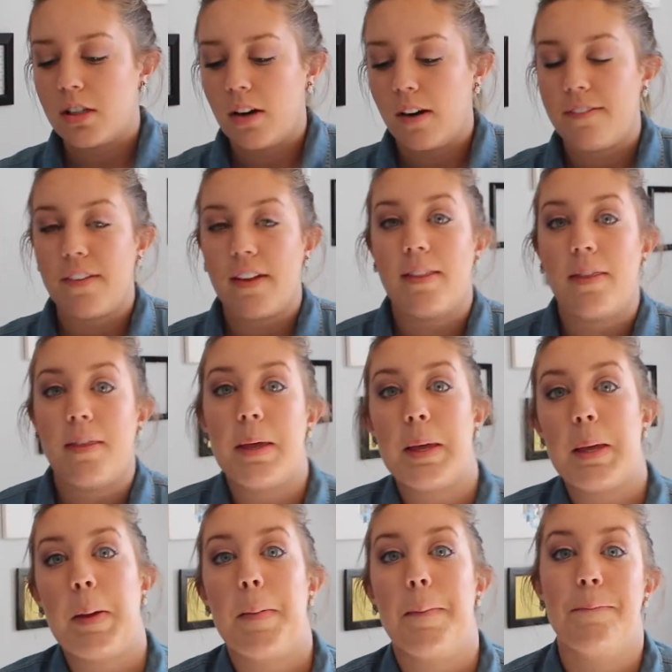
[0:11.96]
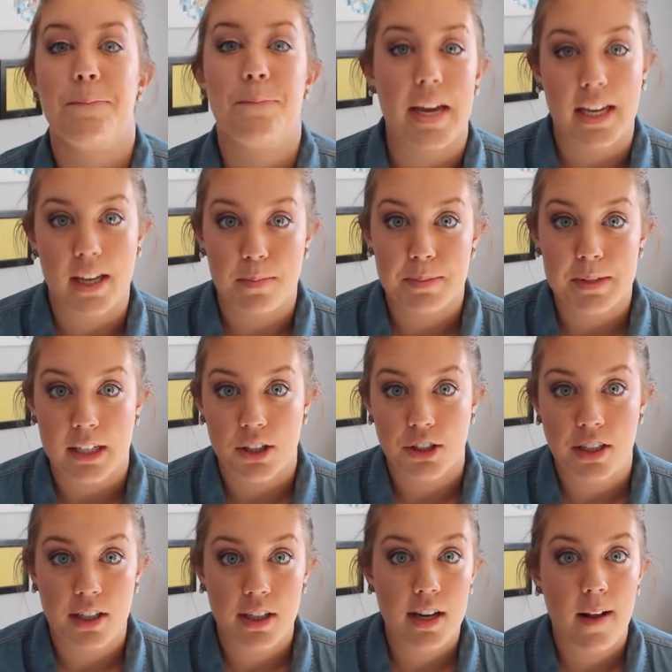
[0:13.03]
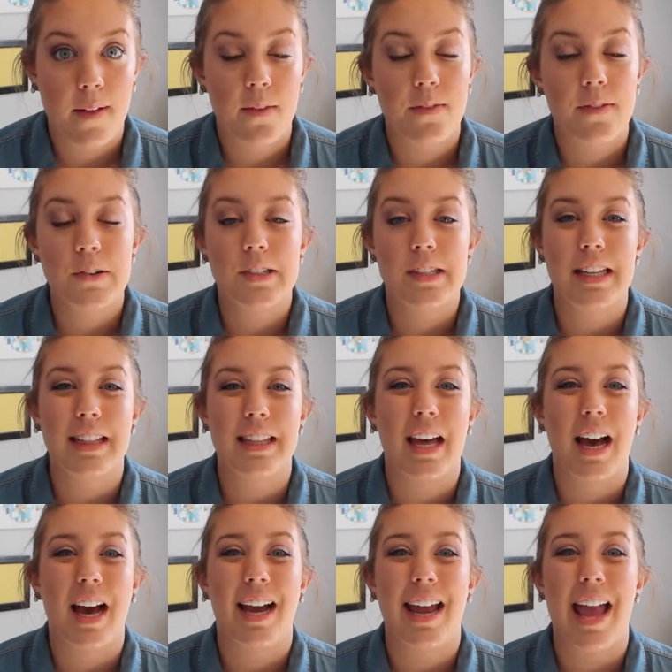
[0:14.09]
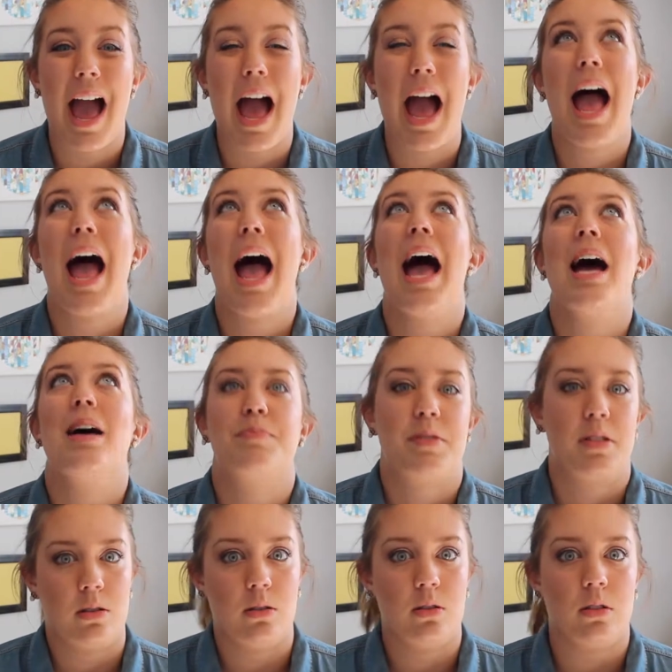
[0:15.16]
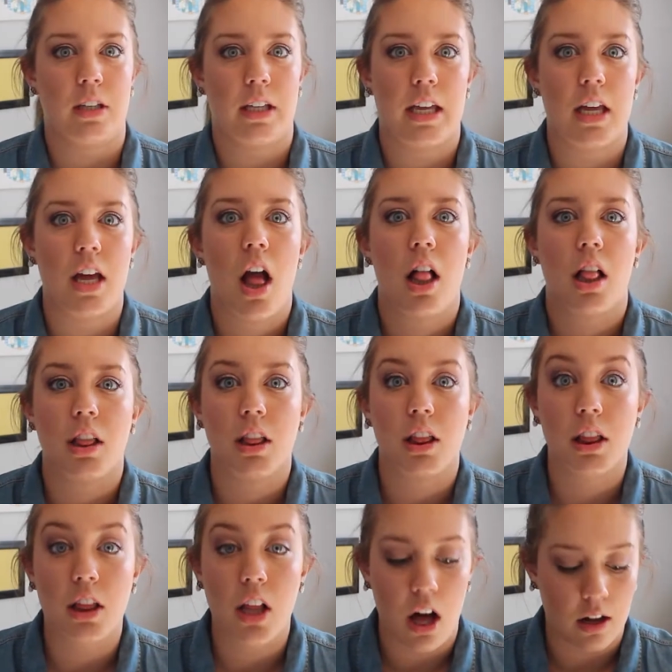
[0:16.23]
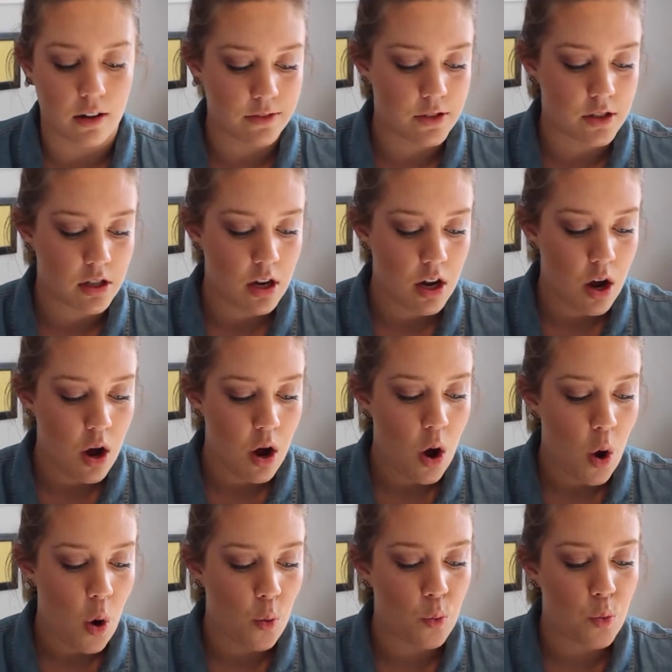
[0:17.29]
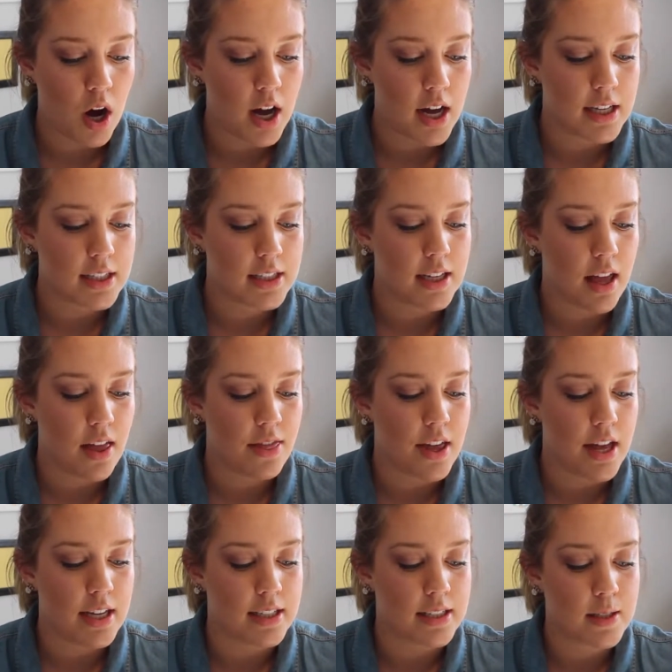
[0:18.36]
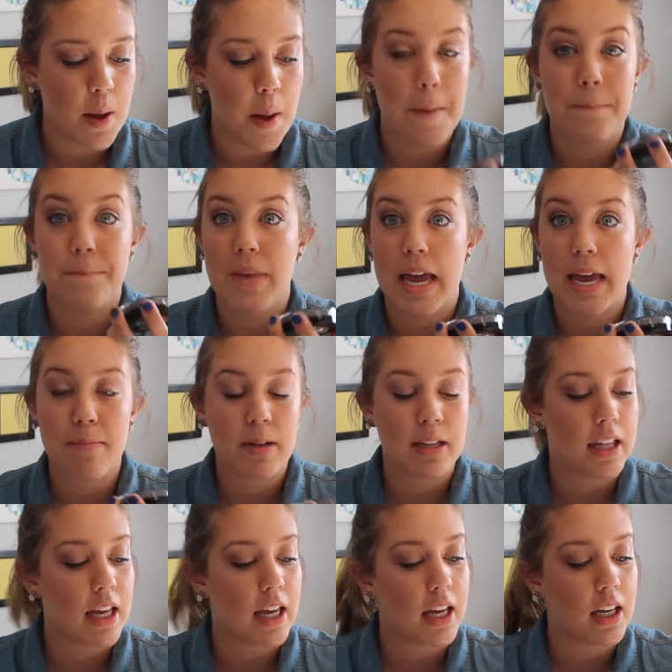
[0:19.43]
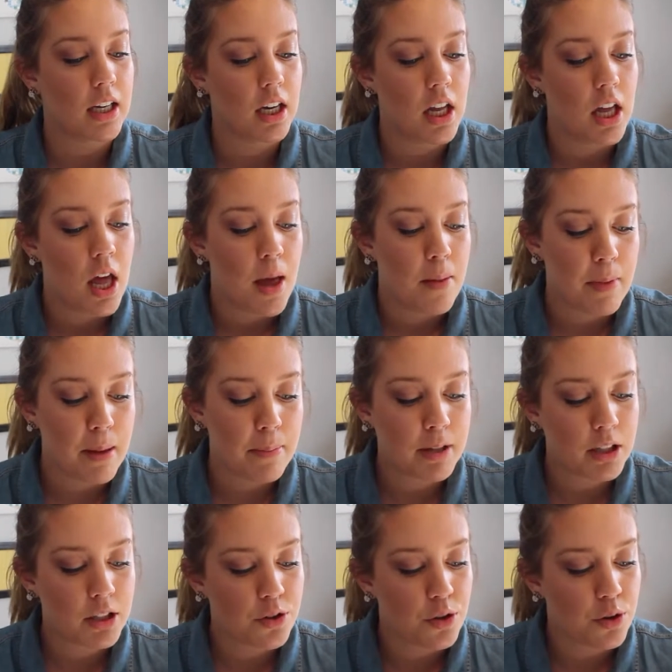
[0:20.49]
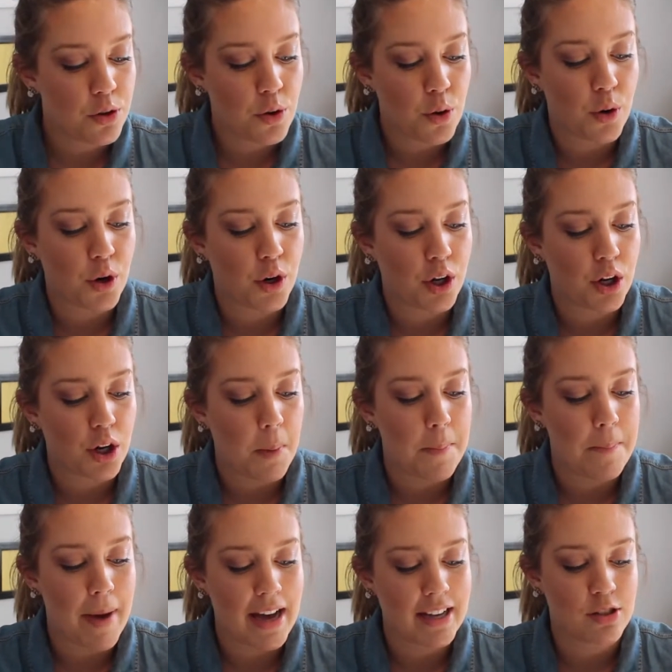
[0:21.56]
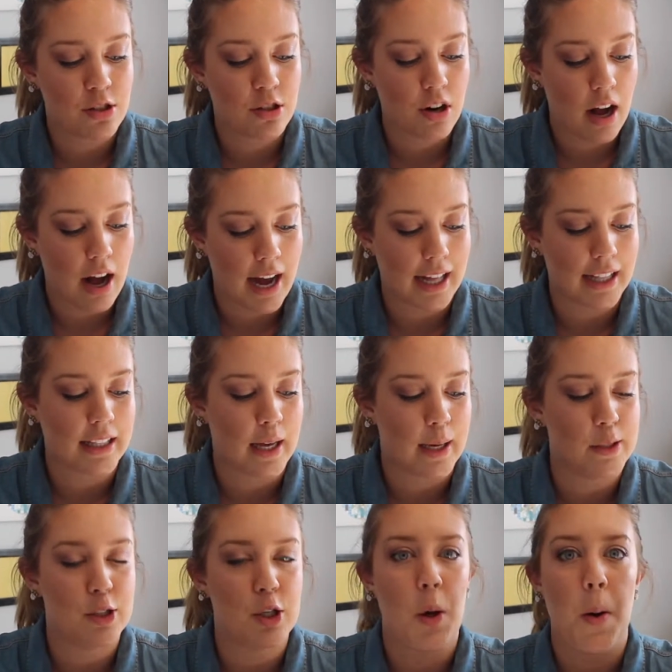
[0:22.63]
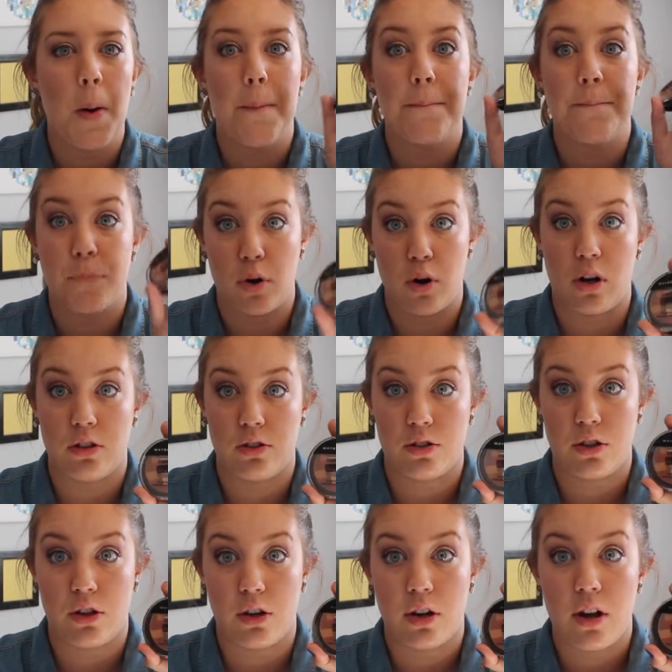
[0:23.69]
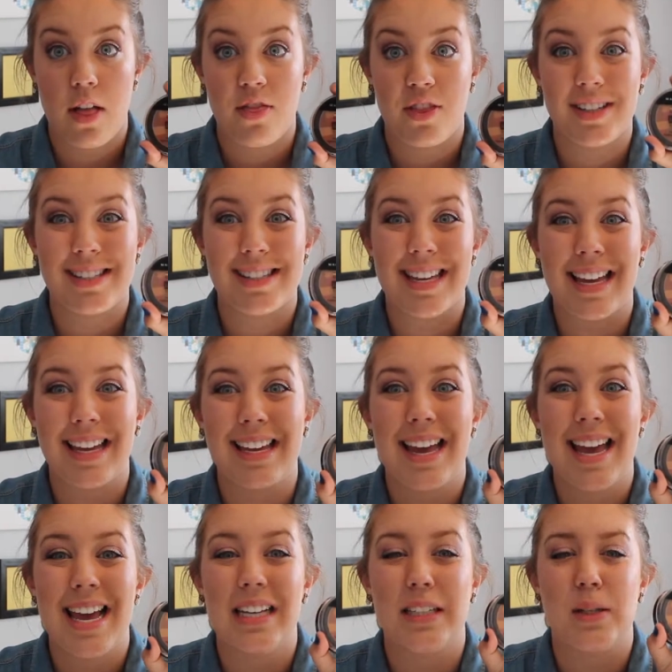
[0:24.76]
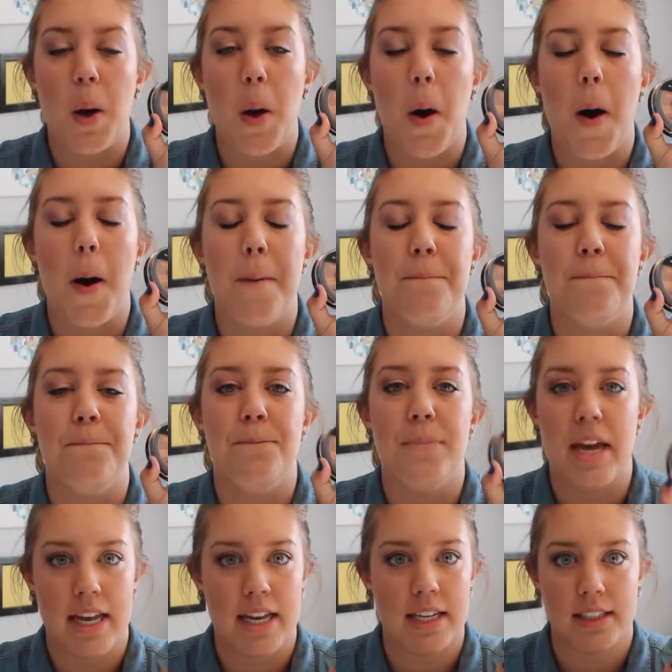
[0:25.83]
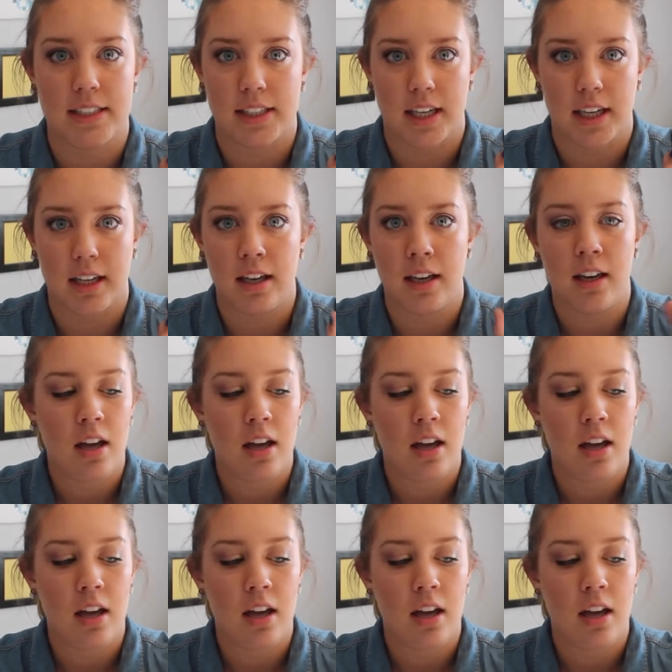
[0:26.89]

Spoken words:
start off in the makeup section, and the first thing that I absolutely loved was this Maybelline New York Master Highlight Bronzer. This thing is amazing.